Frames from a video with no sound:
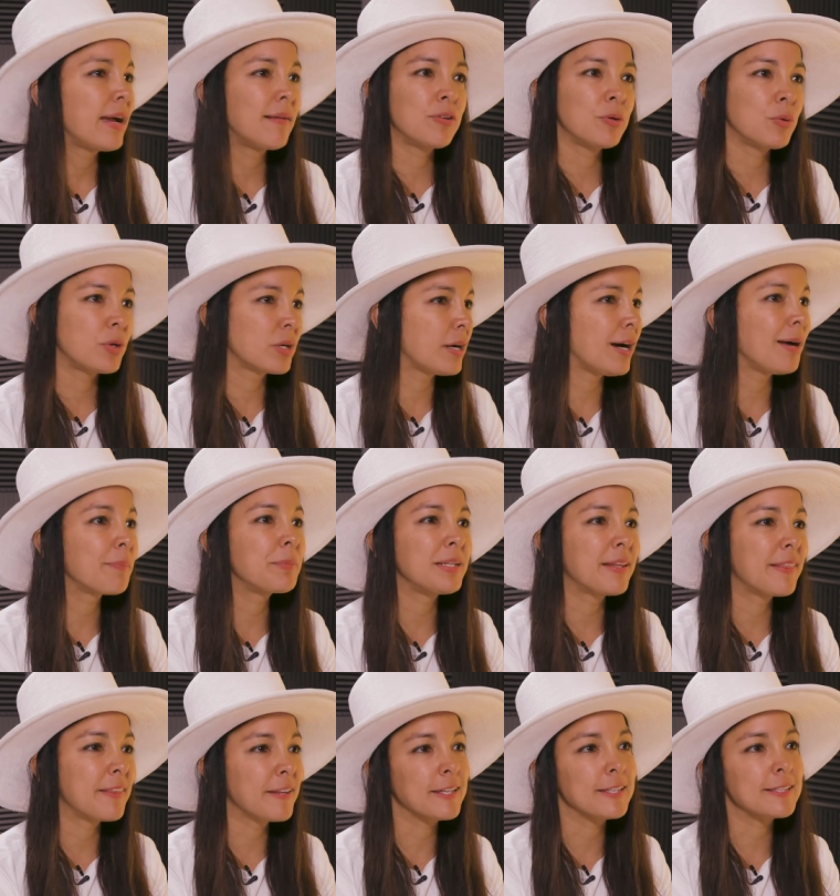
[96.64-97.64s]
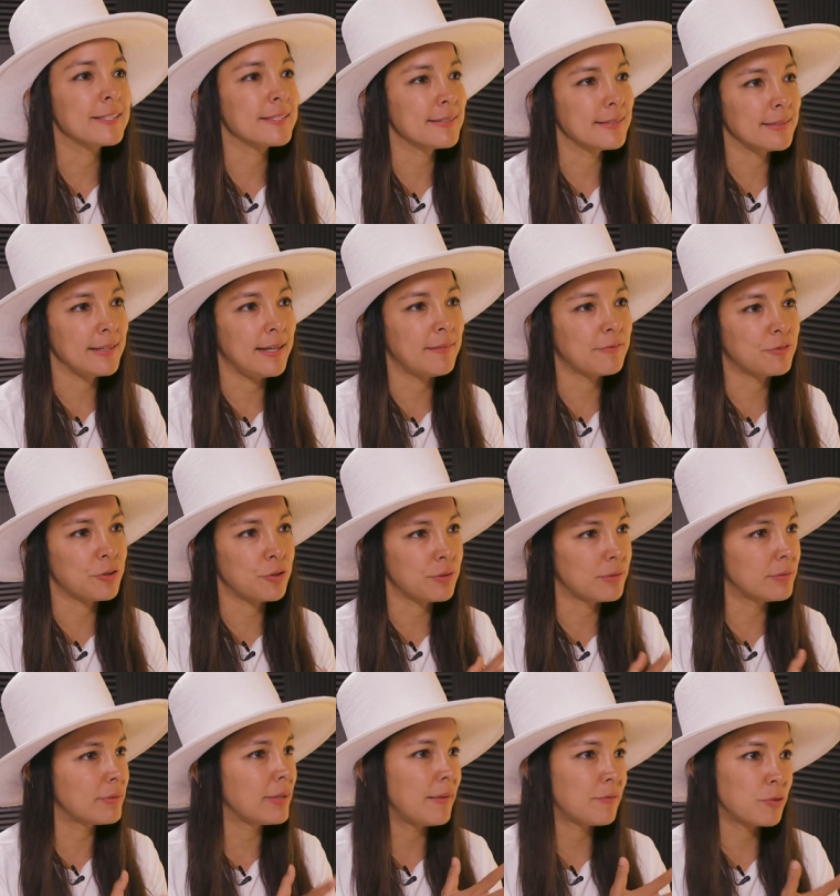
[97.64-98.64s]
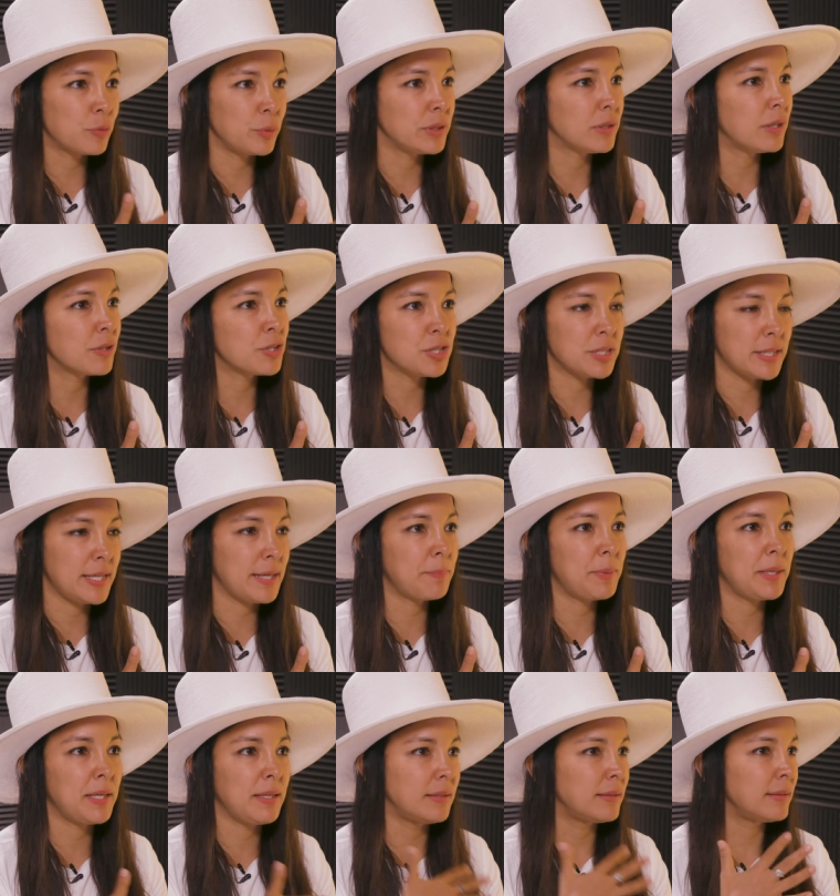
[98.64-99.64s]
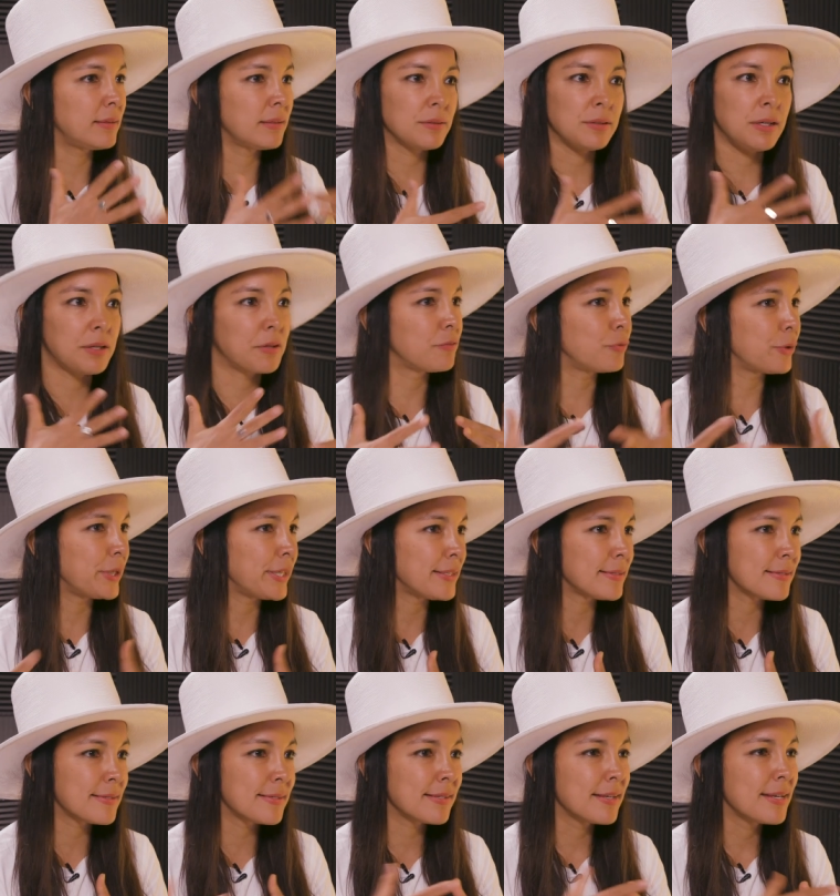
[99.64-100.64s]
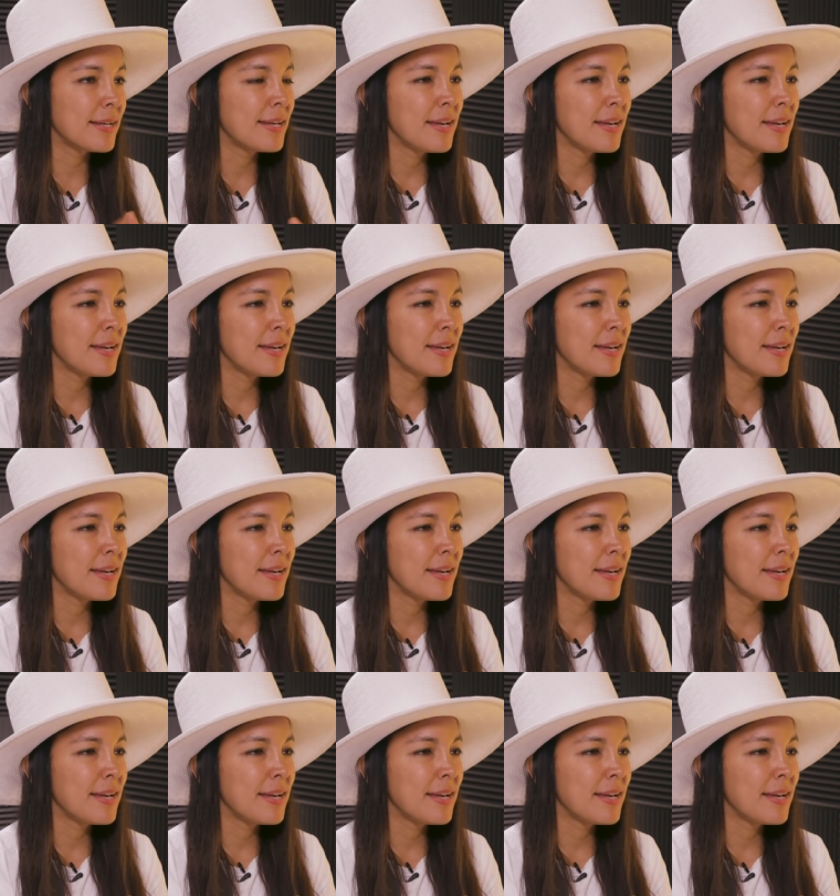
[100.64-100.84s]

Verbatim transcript: Everyone copied Thinx after we launched the campaign in a lot of ways.